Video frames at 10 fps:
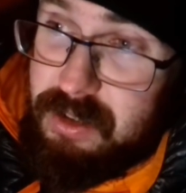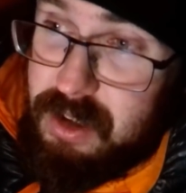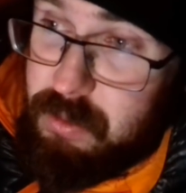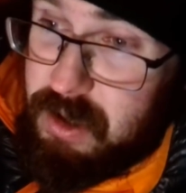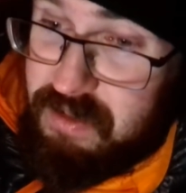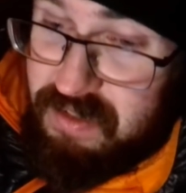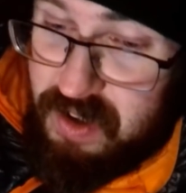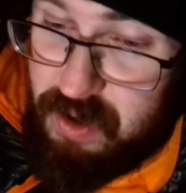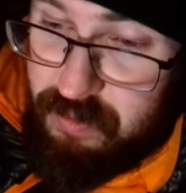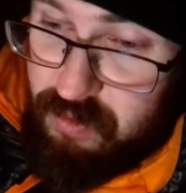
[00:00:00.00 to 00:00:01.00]
You know, we can
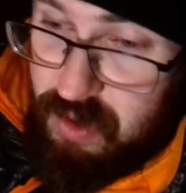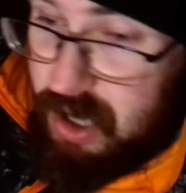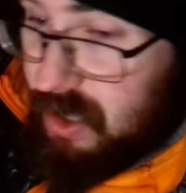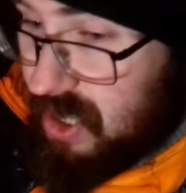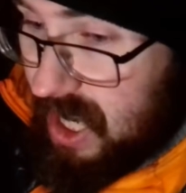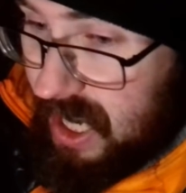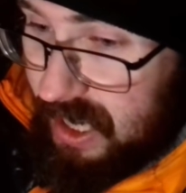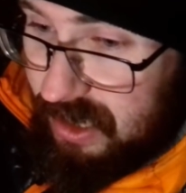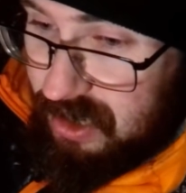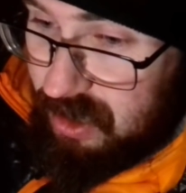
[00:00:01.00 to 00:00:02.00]
fit the rucksacks,